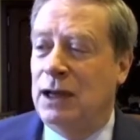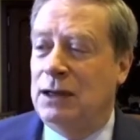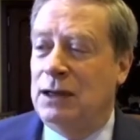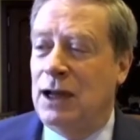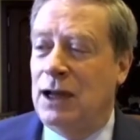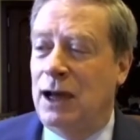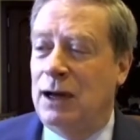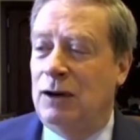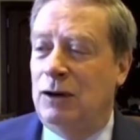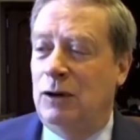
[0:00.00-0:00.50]

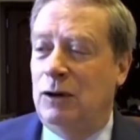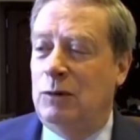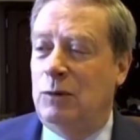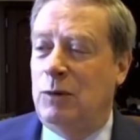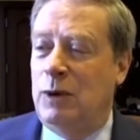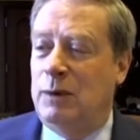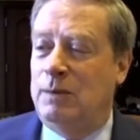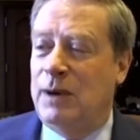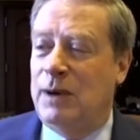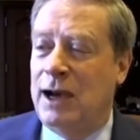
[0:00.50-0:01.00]
Not only are
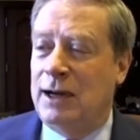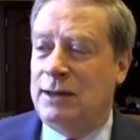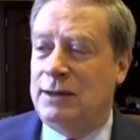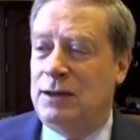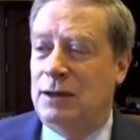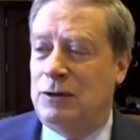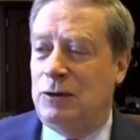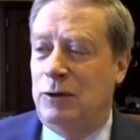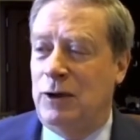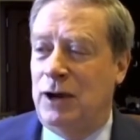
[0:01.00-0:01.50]
we back
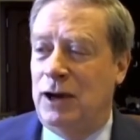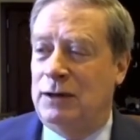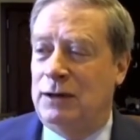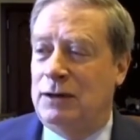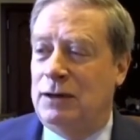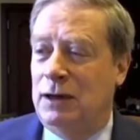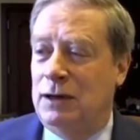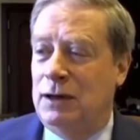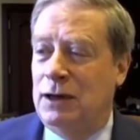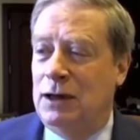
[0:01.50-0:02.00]
to
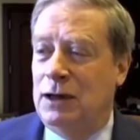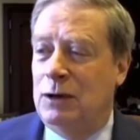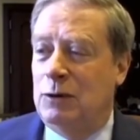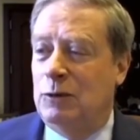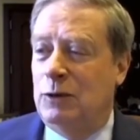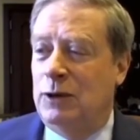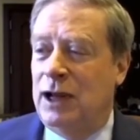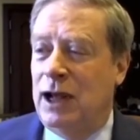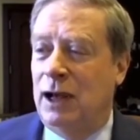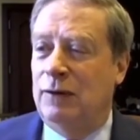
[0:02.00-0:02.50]
trend,
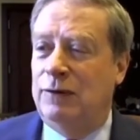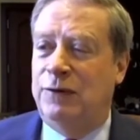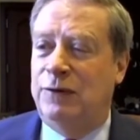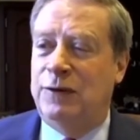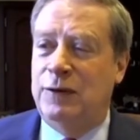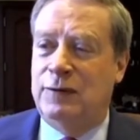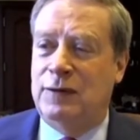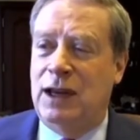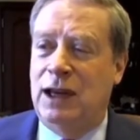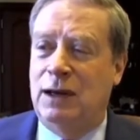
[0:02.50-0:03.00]
we're now
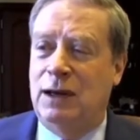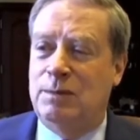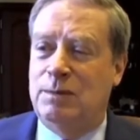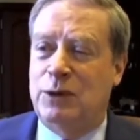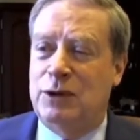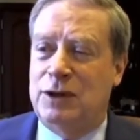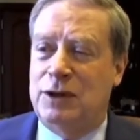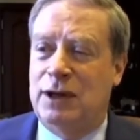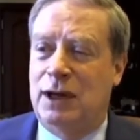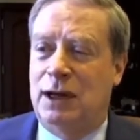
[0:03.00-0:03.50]

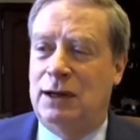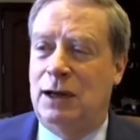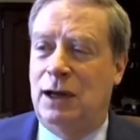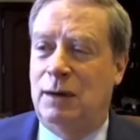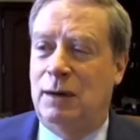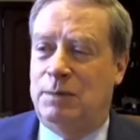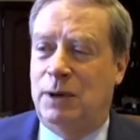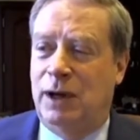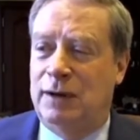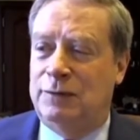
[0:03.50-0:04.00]
15%
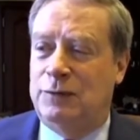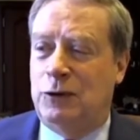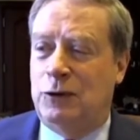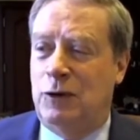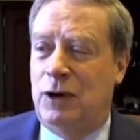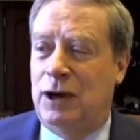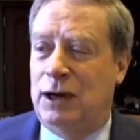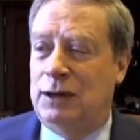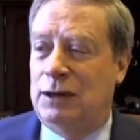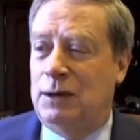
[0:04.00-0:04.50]
above
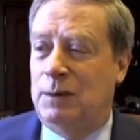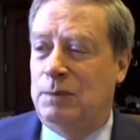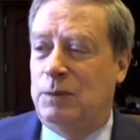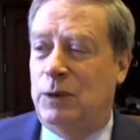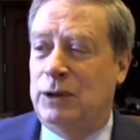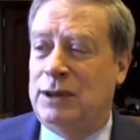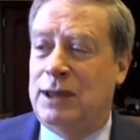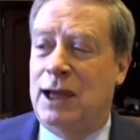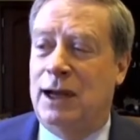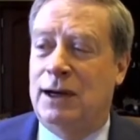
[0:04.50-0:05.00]
trend. To
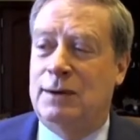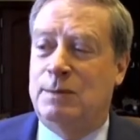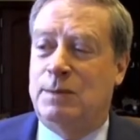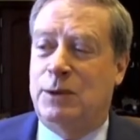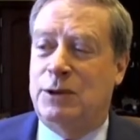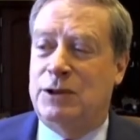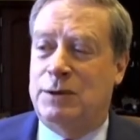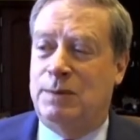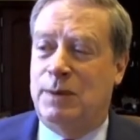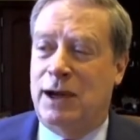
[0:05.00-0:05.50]
put that in
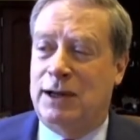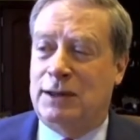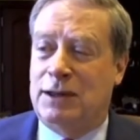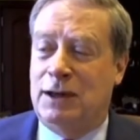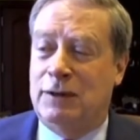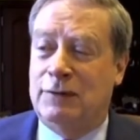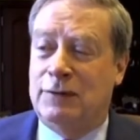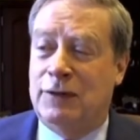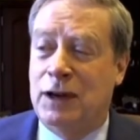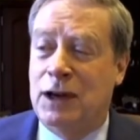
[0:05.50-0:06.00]

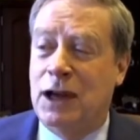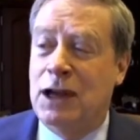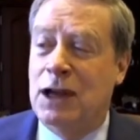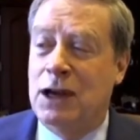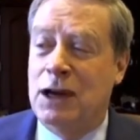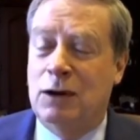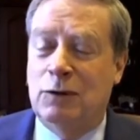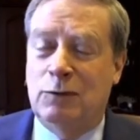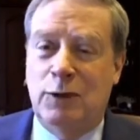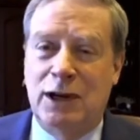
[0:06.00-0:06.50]
perspective,
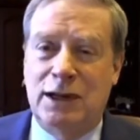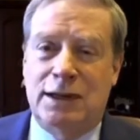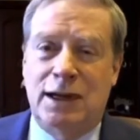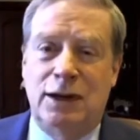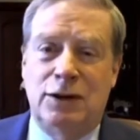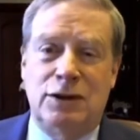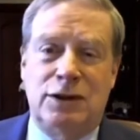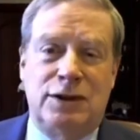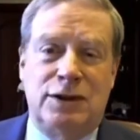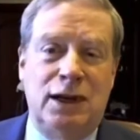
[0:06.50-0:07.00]

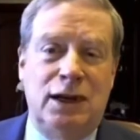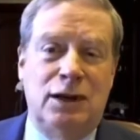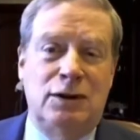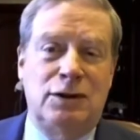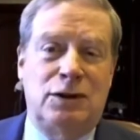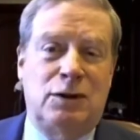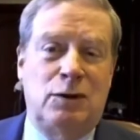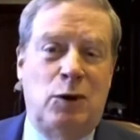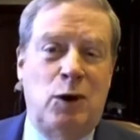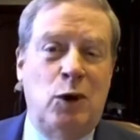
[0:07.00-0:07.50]
retail
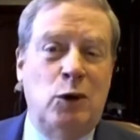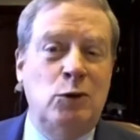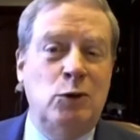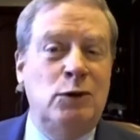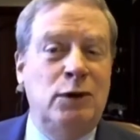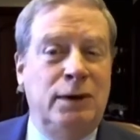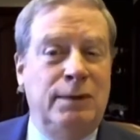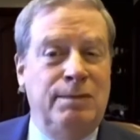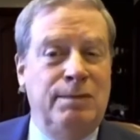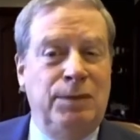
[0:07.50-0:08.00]
sales
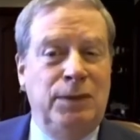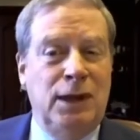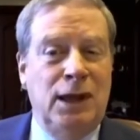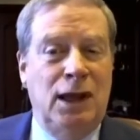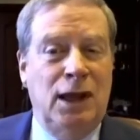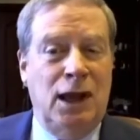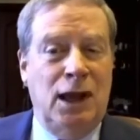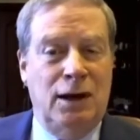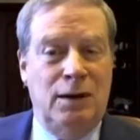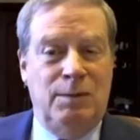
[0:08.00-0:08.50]
grow
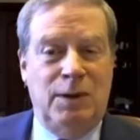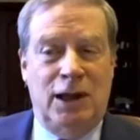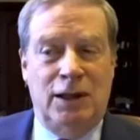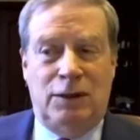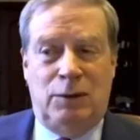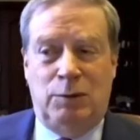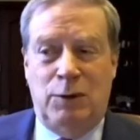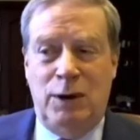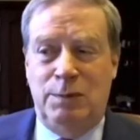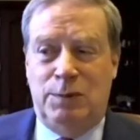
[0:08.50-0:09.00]
at
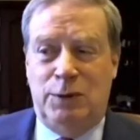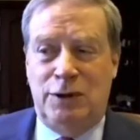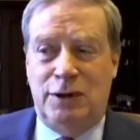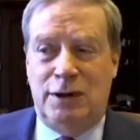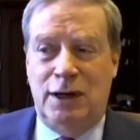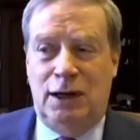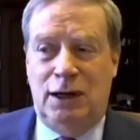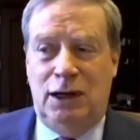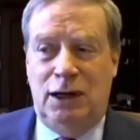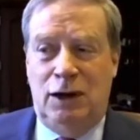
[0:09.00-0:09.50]
about
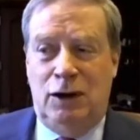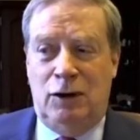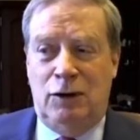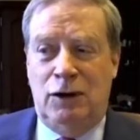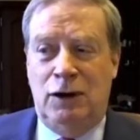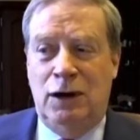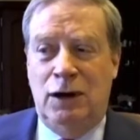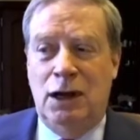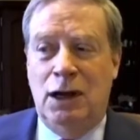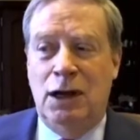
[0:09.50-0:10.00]
3% a
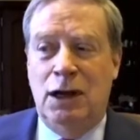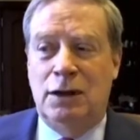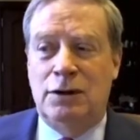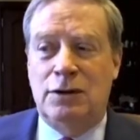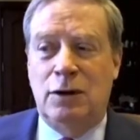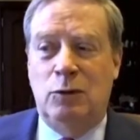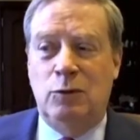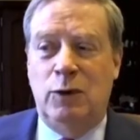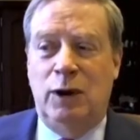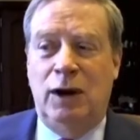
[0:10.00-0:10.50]
year.
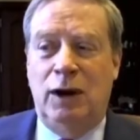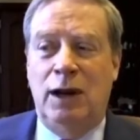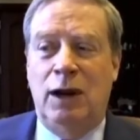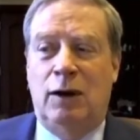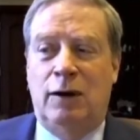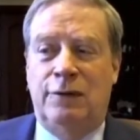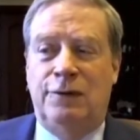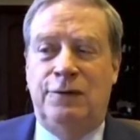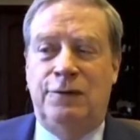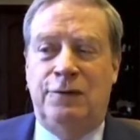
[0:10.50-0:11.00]
So we
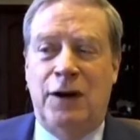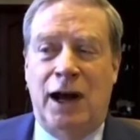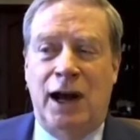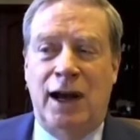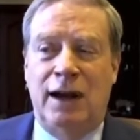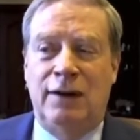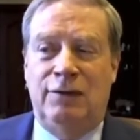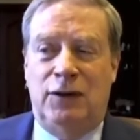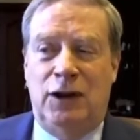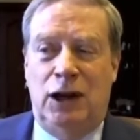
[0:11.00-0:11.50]
are
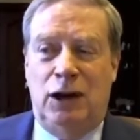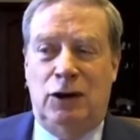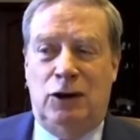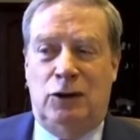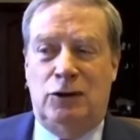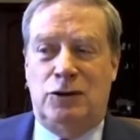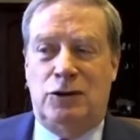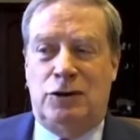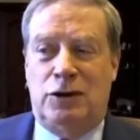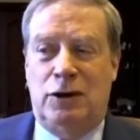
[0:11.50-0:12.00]
5
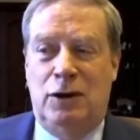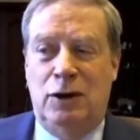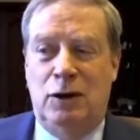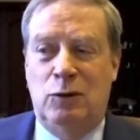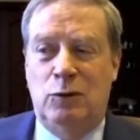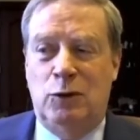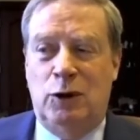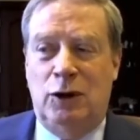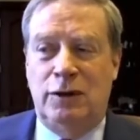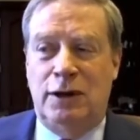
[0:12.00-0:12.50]
years
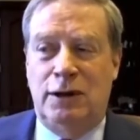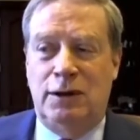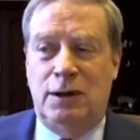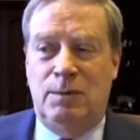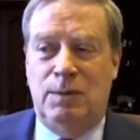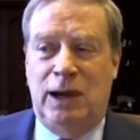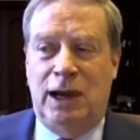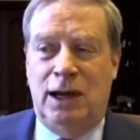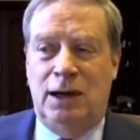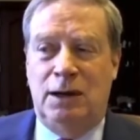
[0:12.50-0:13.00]
worth of
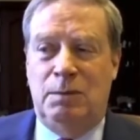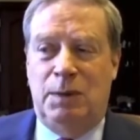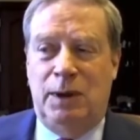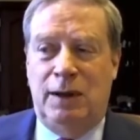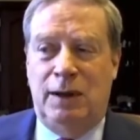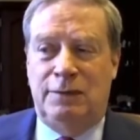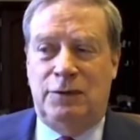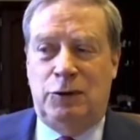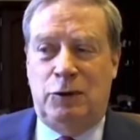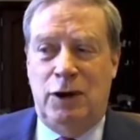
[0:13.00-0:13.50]
demand
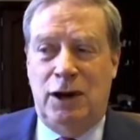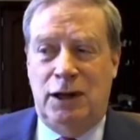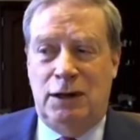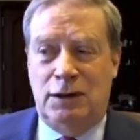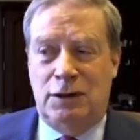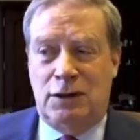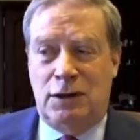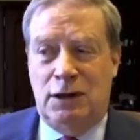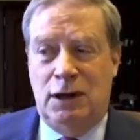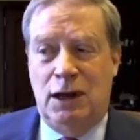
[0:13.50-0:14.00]
above
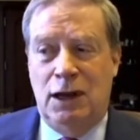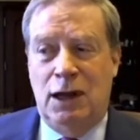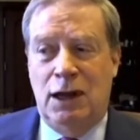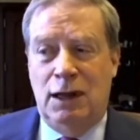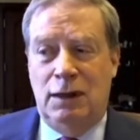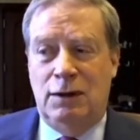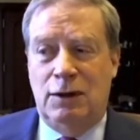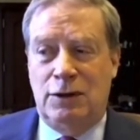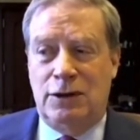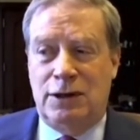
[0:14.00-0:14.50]
trends.
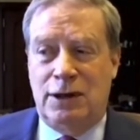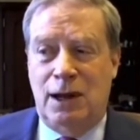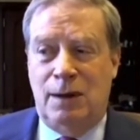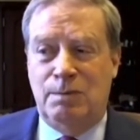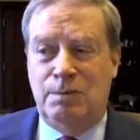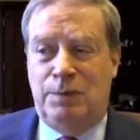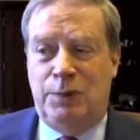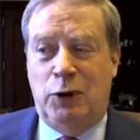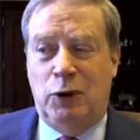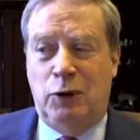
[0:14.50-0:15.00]
There's
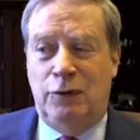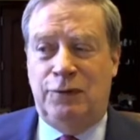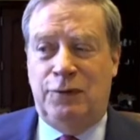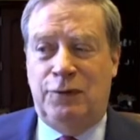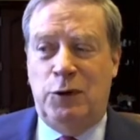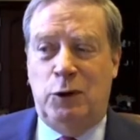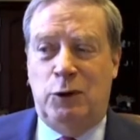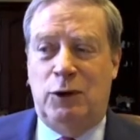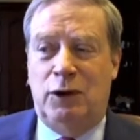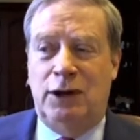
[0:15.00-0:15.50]
some pull
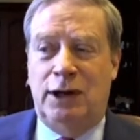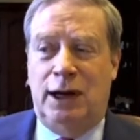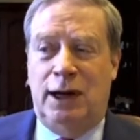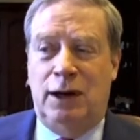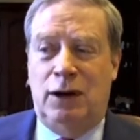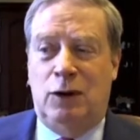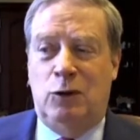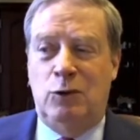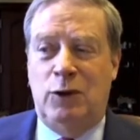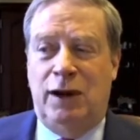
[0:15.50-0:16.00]
forward
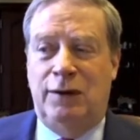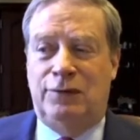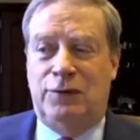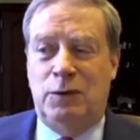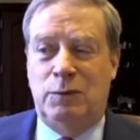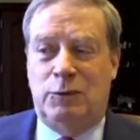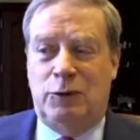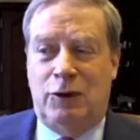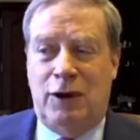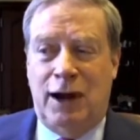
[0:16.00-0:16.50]
here away
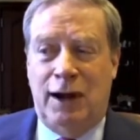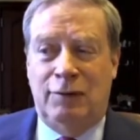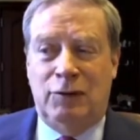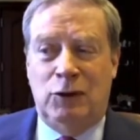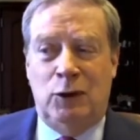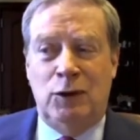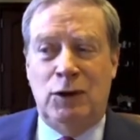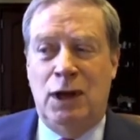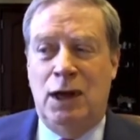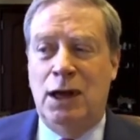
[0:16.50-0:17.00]
from
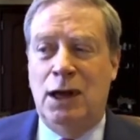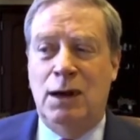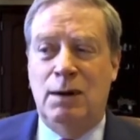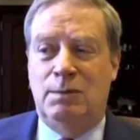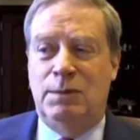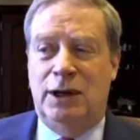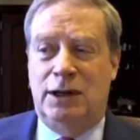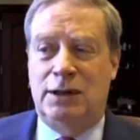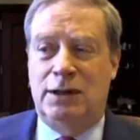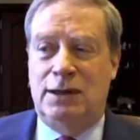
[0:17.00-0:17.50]
travel,
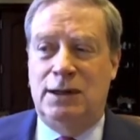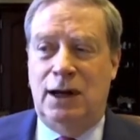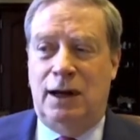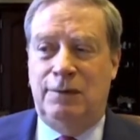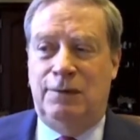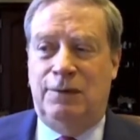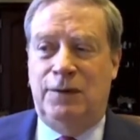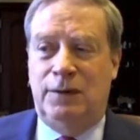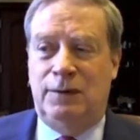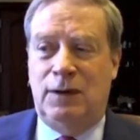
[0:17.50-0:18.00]
but it's not
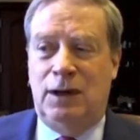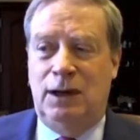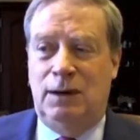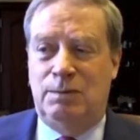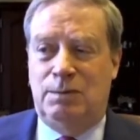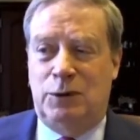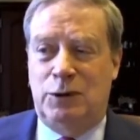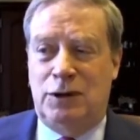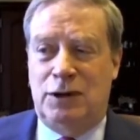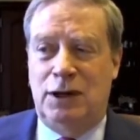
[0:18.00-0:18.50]

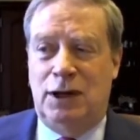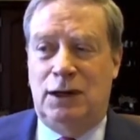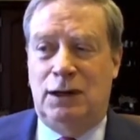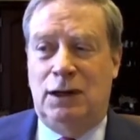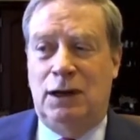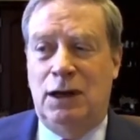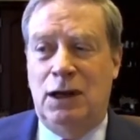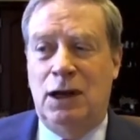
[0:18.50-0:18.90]
15%.